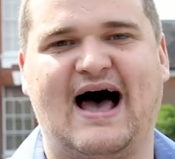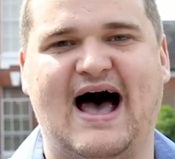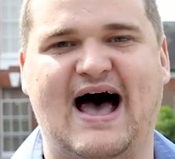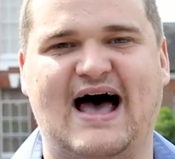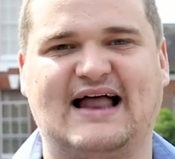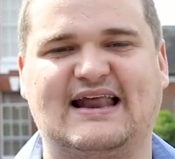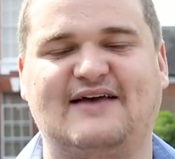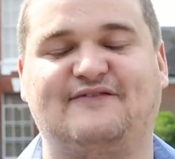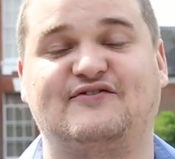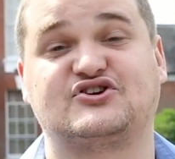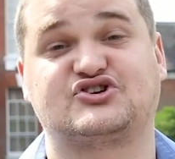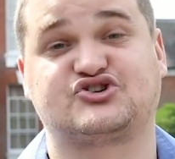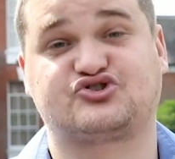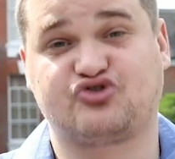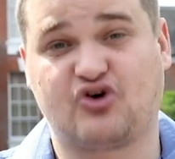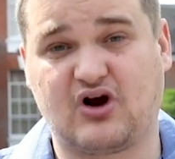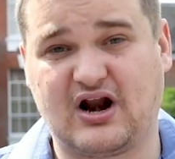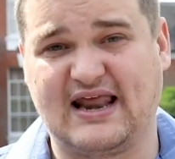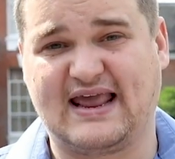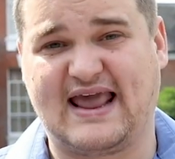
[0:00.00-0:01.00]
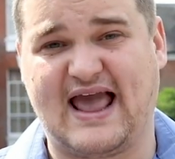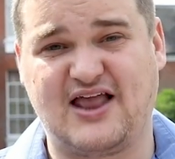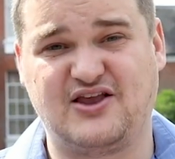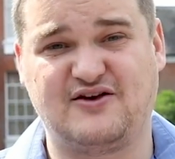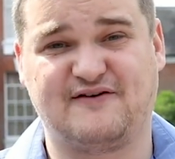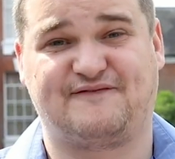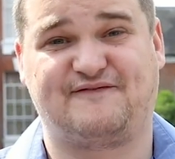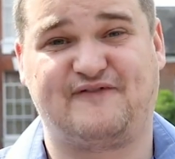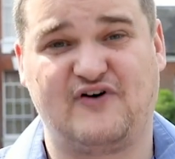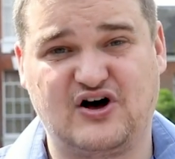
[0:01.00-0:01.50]
And if you're struggling getting
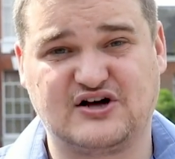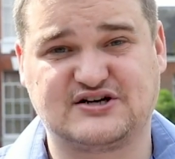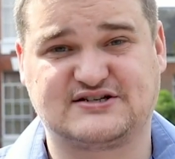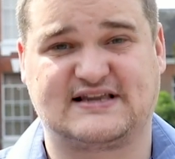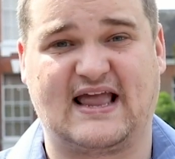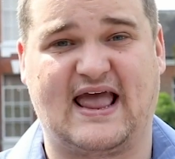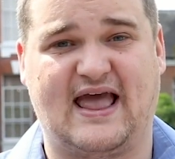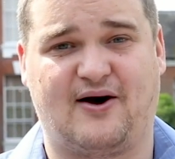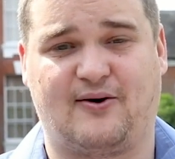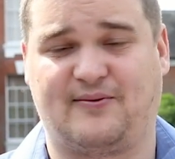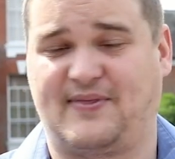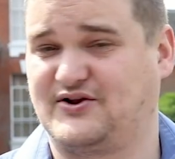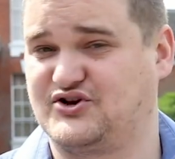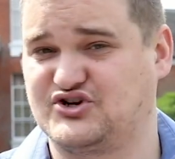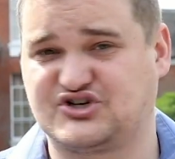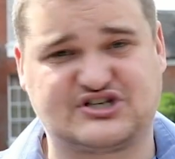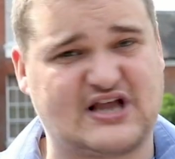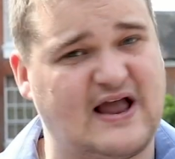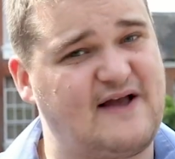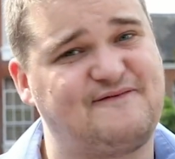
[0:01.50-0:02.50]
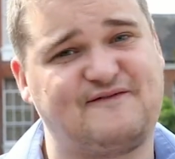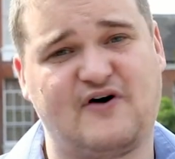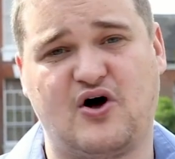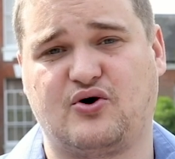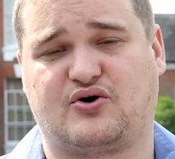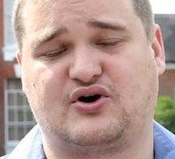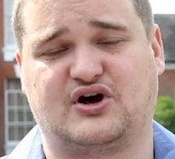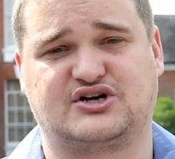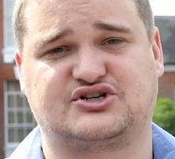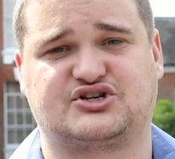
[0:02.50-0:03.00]
your first deal, then just stay
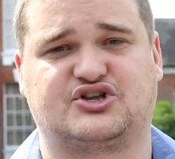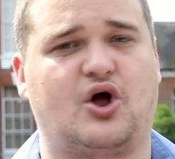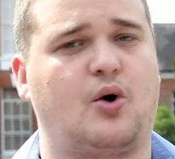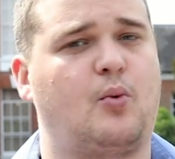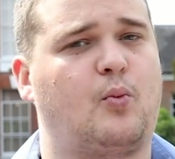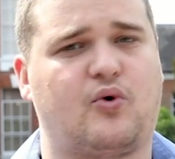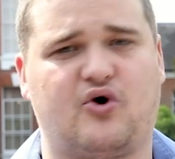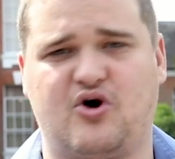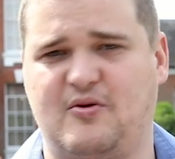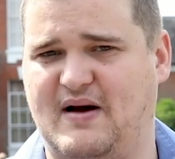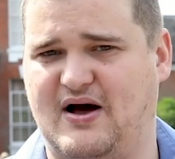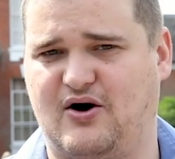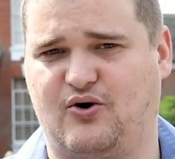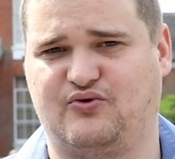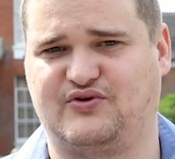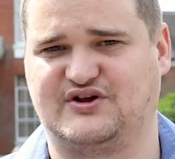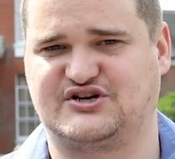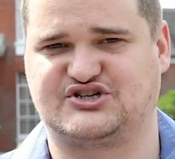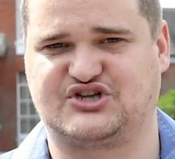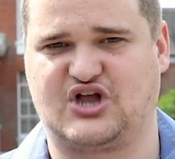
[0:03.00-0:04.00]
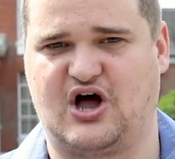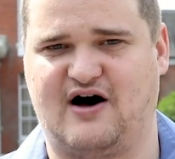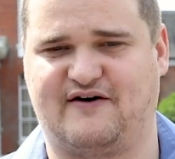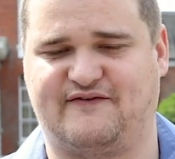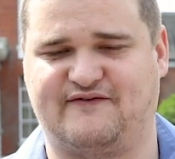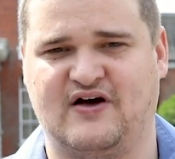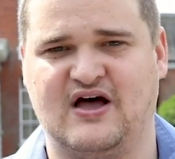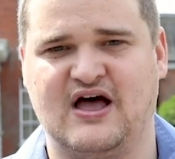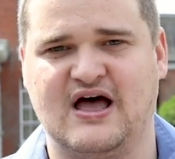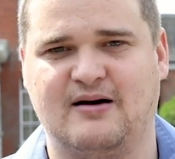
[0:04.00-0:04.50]
focused. Don't worry about all this
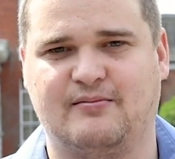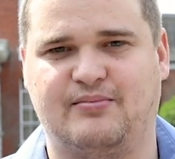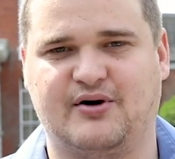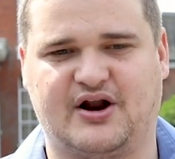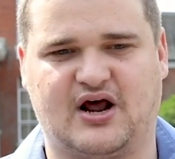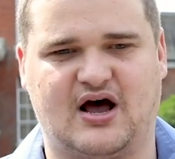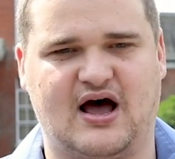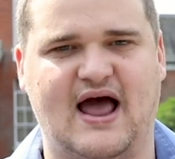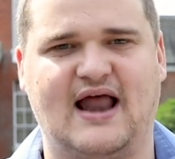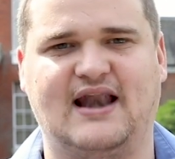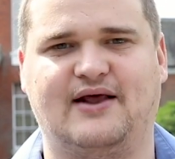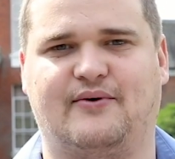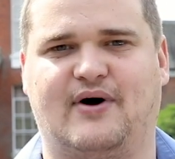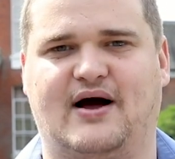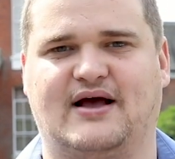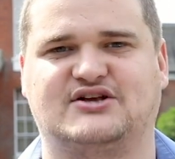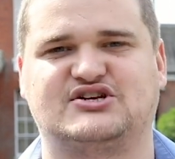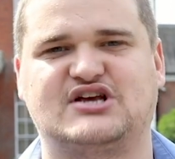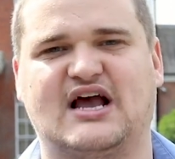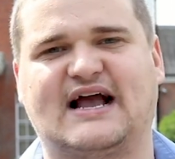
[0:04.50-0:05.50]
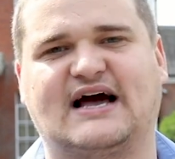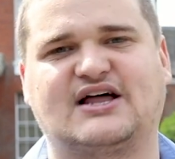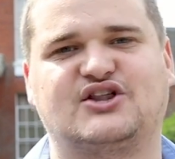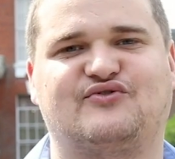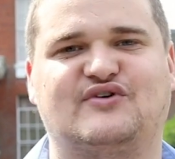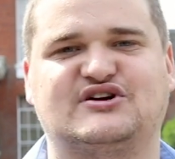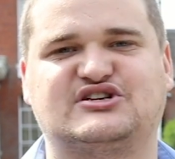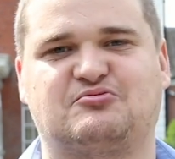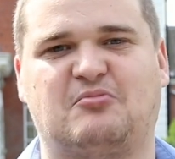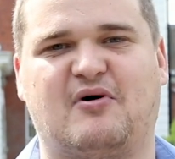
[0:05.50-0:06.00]
stuff. But uh, anyway, check out
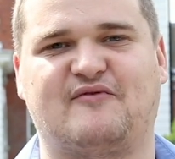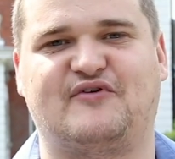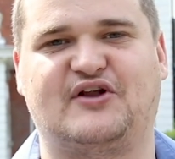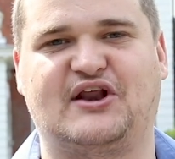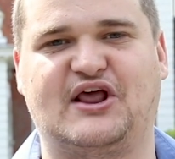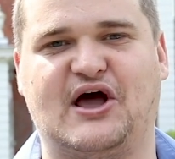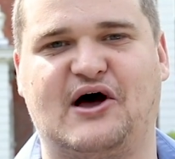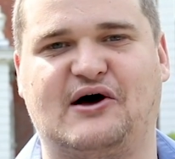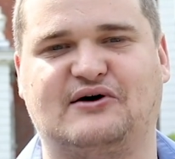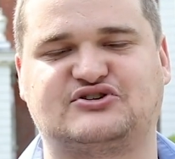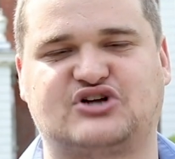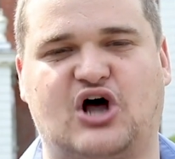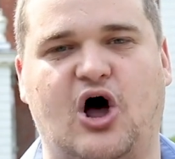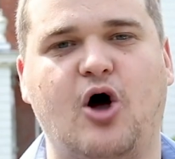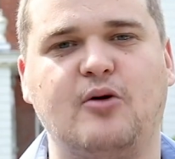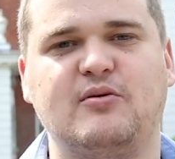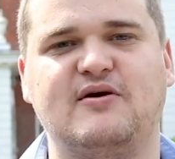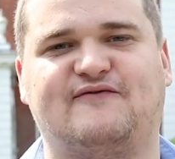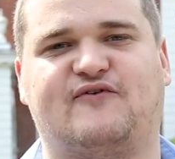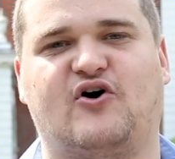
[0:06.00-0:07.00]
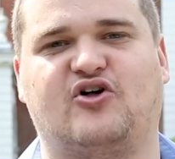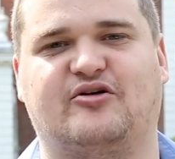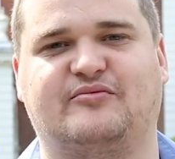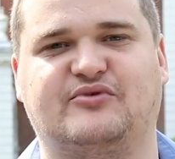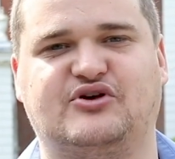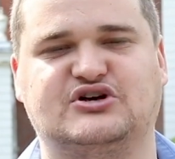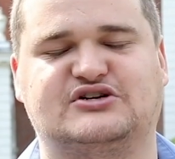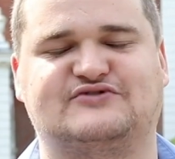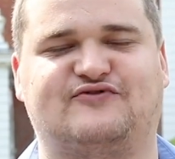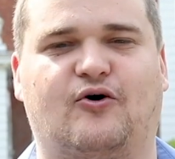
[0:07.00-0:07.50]
the rest of my videos. I hope you find
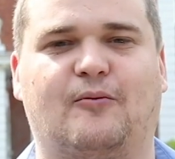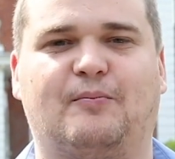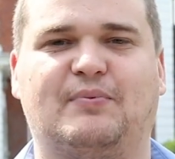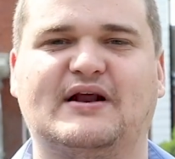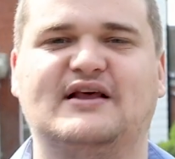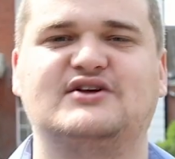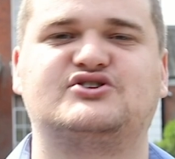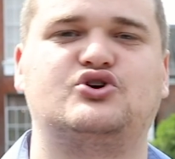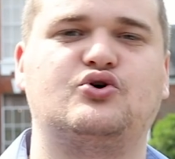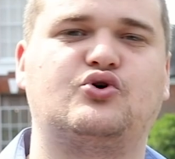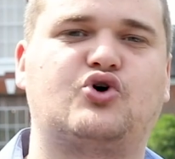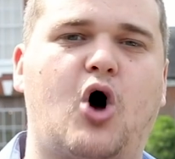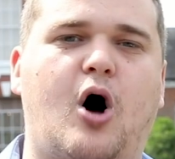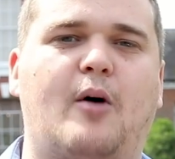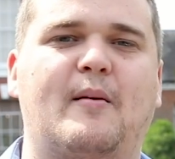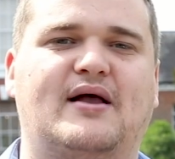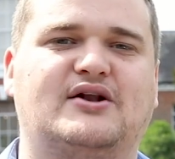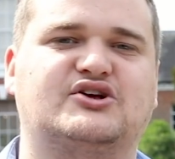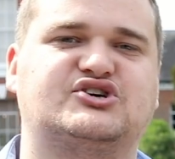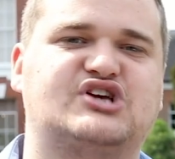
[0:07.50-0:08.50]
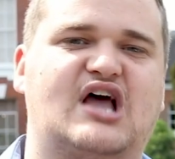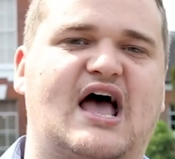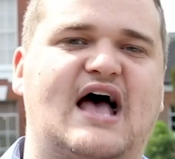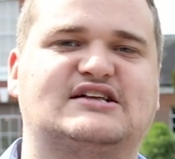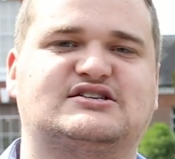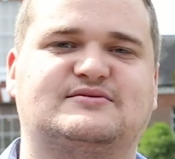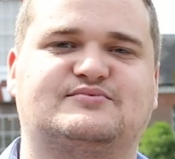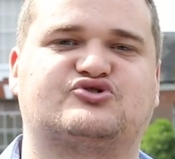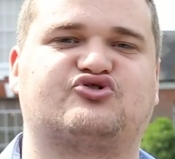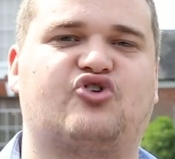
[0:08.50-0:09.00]
them useful. Please do comment,
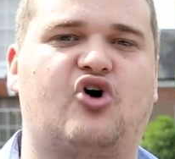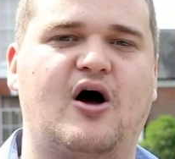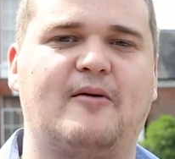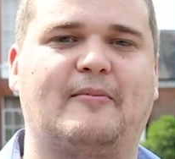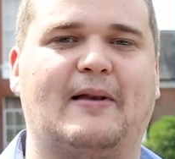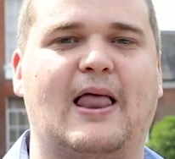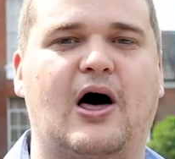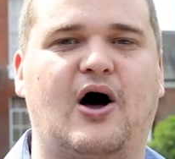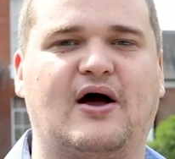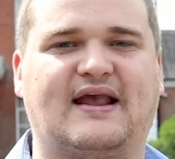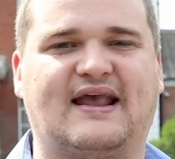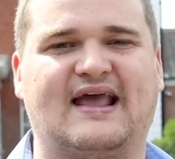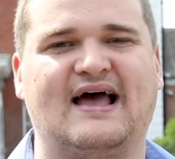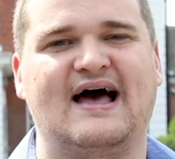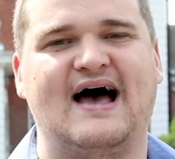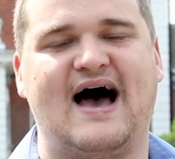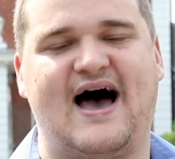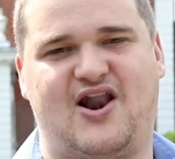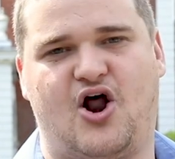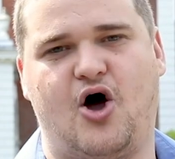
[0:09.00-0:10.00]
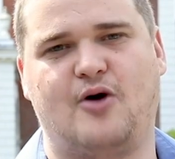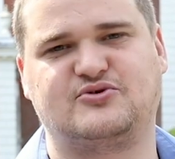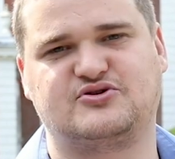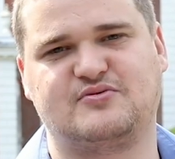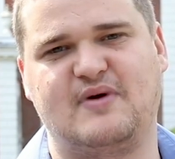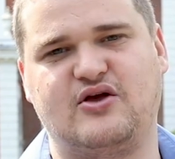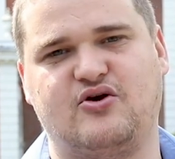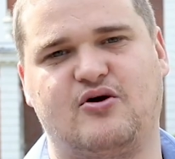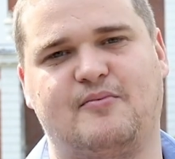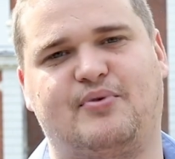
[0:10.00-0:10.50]
share, subscribe, like, and I hope
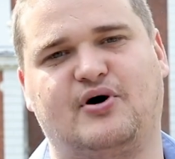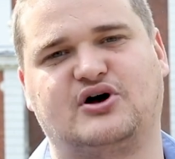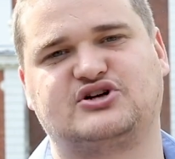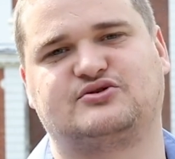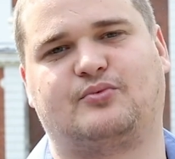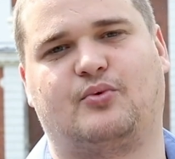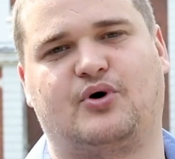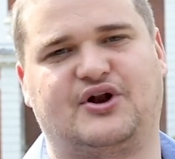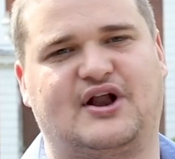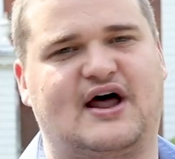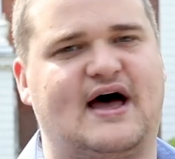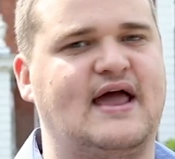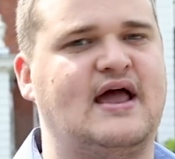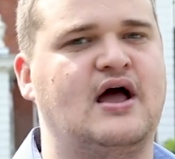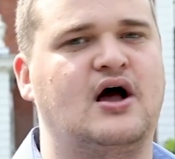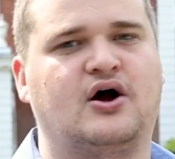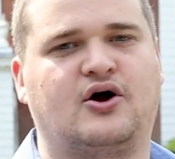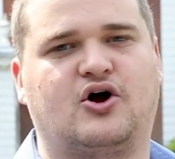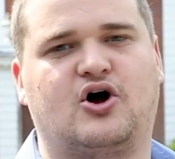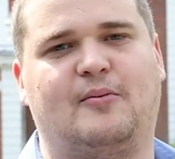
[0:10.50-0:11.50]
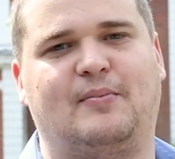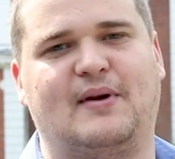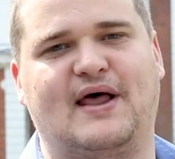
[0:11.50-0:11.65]
to meet you in person one day. God